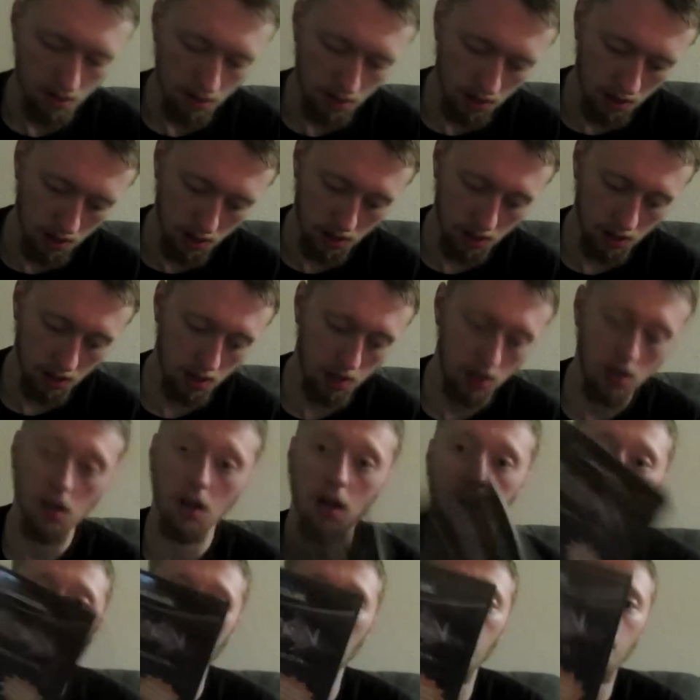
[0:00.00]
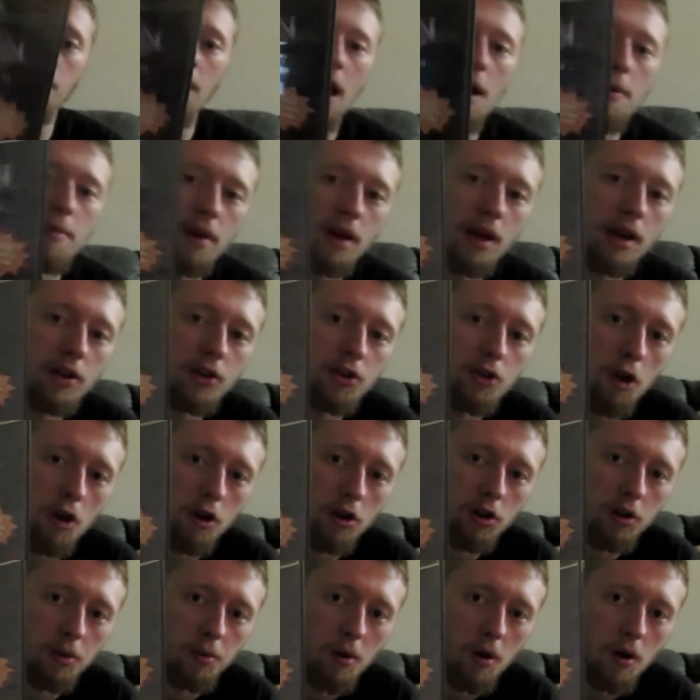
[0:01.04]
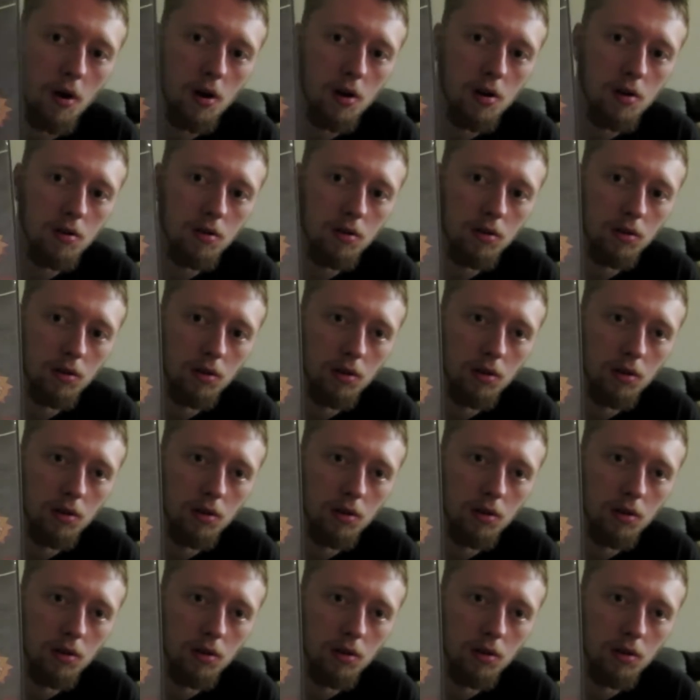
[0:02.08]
Uh, Batman Dark Tomorrow.